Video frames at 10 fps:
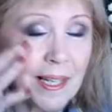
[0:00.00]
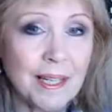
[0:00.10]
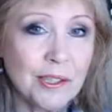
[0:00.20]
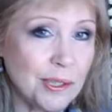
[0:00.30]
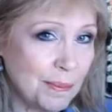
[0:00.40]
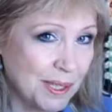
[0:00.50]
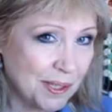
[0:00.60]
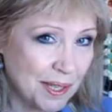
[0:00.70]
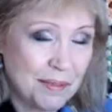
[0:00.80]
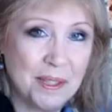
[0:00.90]
And actually it
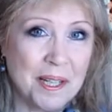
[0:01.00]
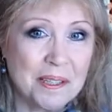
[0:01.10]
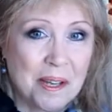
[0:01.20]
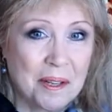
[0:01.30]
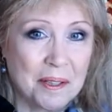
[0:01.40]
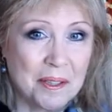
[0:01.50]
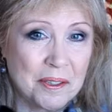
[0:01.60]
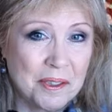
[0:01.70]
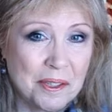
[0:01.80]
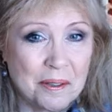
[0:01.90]
makes kind of a nice
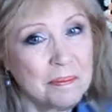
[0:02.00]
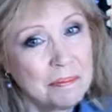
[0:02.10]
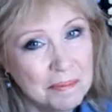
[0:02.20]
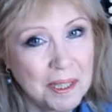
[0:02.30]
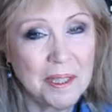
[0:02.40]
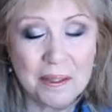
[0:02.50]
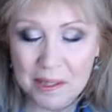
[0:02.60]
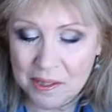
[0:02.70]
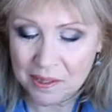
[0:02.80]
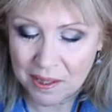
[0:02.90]
highlighter, so you know,
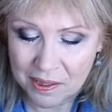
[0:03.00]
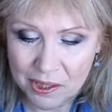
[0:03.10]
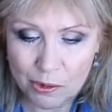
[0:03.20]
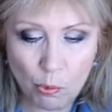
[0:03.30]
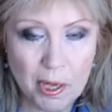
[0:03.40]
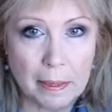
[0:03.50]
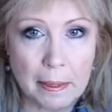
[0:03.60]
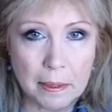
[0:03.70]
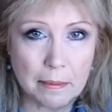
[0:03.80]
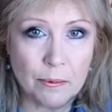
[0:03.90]
you just you just wing
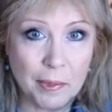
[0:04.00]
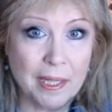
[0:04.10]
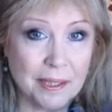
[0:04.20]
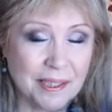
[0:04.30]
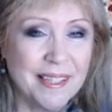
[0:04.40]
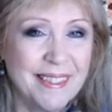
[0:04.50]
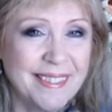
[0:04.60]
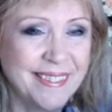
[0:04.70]
it, wing it.